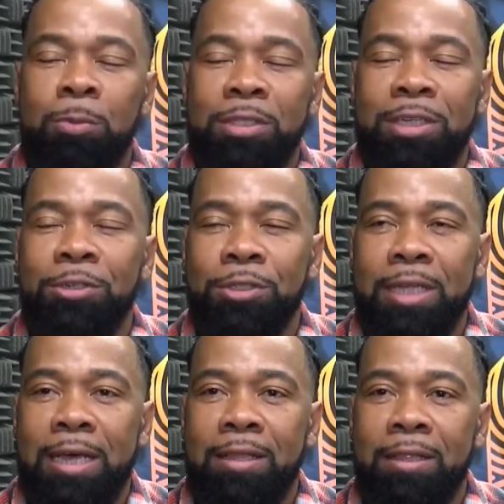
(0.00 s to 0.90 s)
People must
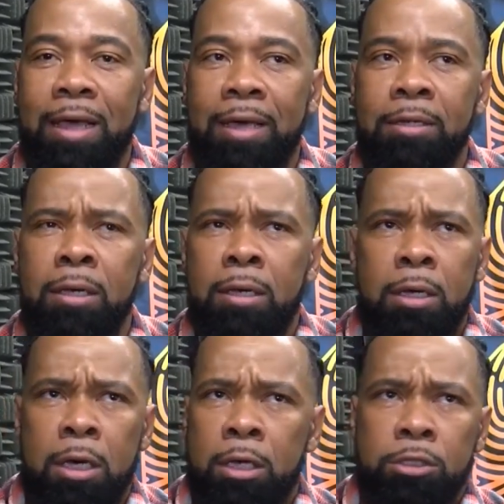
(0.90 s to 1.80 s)
understand that
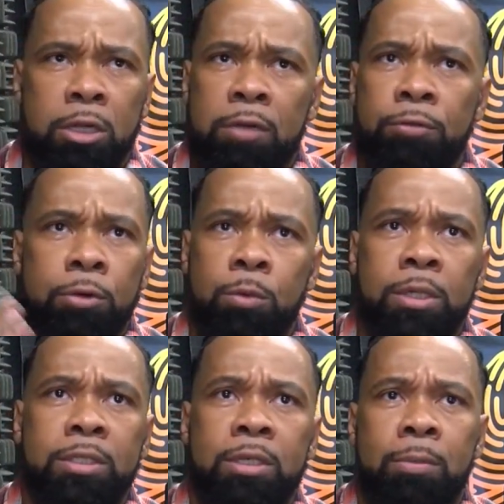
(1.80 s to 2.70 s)
uh, slavery
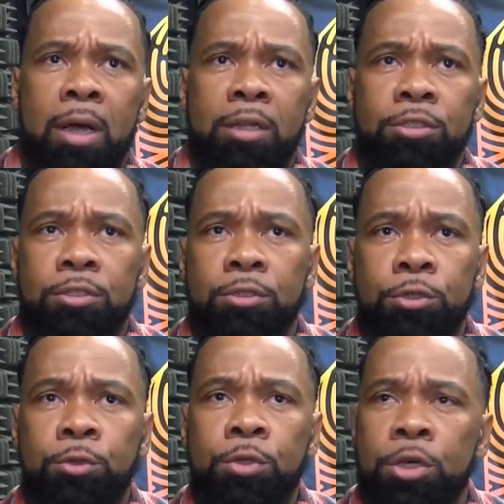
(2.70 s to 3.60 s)
was abolished
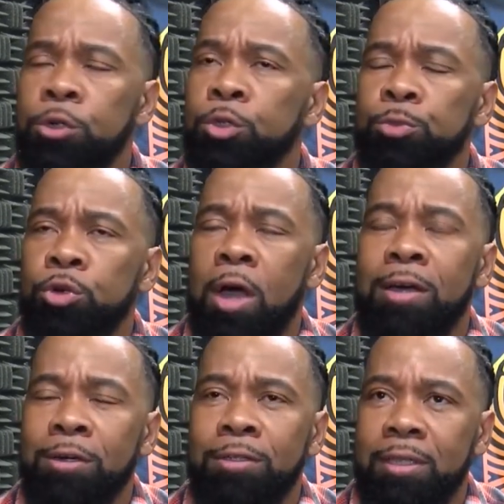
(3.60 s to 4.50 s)
two years
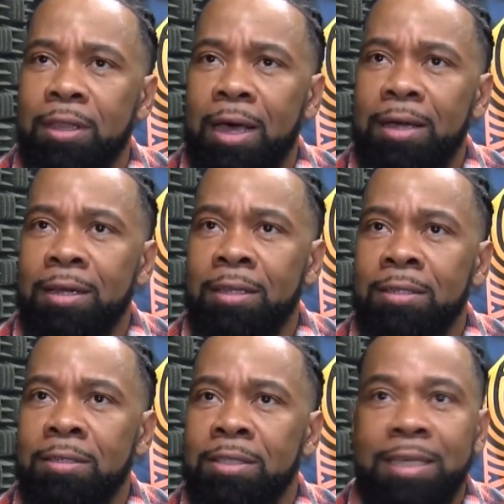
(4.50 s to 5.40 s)
prior to that,
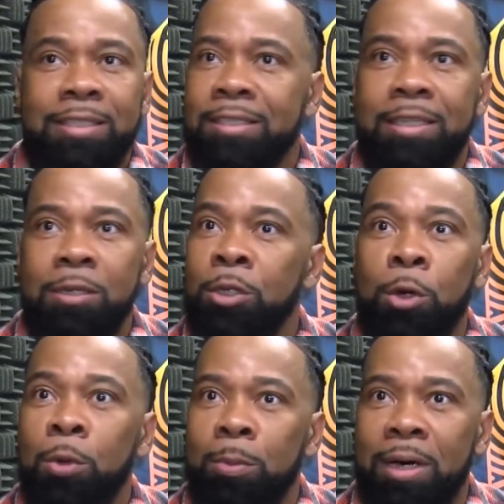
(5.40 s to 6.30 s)
and Texas didn't
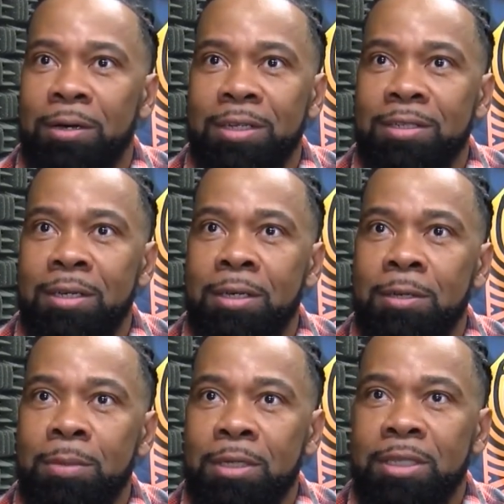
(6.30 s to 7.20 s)
know about it
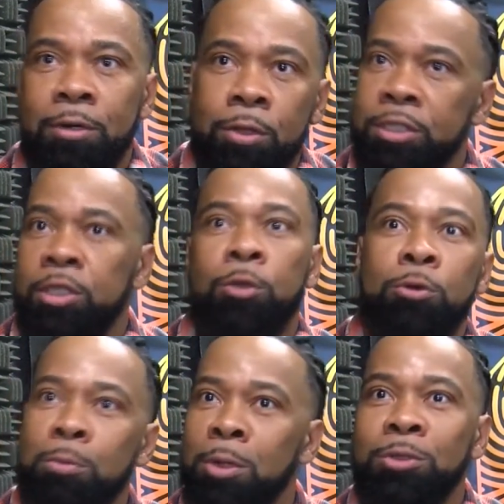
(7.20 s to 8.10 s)
because they are the
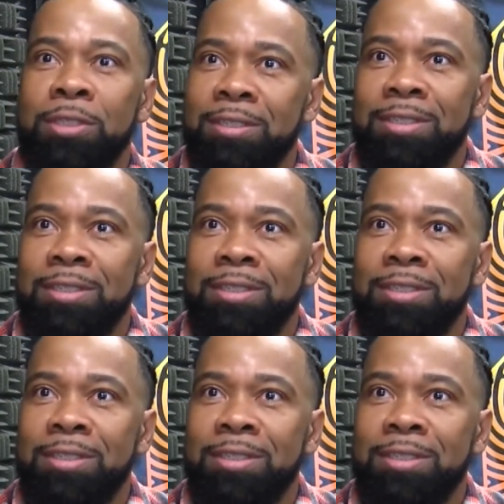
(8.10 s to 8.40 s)
southernmost